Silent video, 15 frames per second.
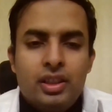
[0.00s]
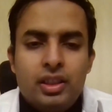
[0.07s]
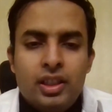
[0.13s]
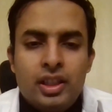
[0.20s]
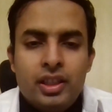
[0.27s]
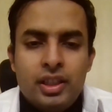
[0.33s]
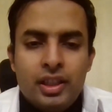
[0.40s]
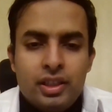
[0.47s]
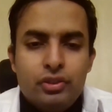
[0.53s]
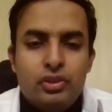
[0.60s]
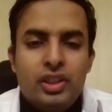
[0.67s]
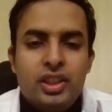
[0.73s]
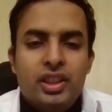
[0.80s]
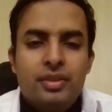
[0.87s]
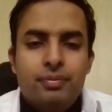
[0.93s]
and
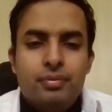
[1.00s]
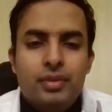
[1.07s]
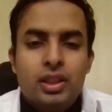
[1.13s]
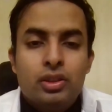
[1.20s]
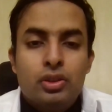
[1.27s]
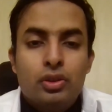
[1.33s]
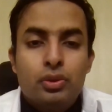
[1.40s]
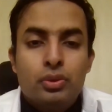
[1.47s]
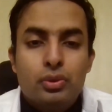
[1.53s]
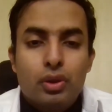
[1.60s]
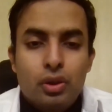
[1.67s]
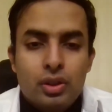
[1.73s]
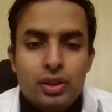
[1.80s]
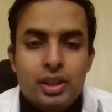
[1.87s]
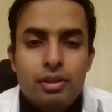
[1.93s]
energy into
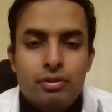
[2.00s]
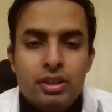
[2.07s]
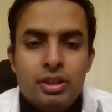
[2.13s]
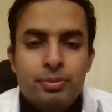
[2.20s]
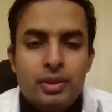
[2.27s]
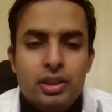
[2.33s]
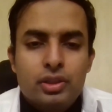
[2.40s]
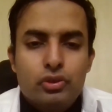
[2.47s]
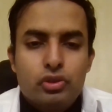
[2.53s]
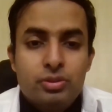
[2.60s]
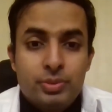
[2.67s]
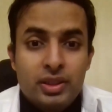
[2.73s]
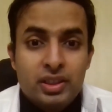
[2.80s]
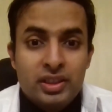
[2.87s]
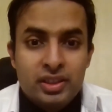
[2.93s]
all the three branches
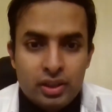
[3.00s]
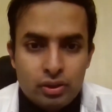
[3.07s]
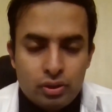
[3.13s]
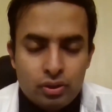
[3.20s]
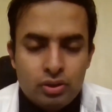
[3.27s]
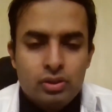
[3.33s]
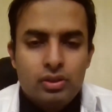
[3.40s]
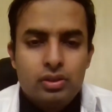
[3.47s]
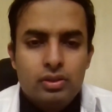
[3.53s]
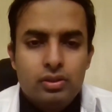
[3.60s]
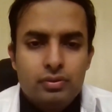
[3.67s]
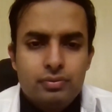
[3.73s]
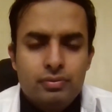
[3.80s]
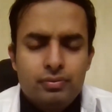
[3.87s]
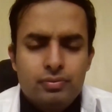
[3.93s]
because they're all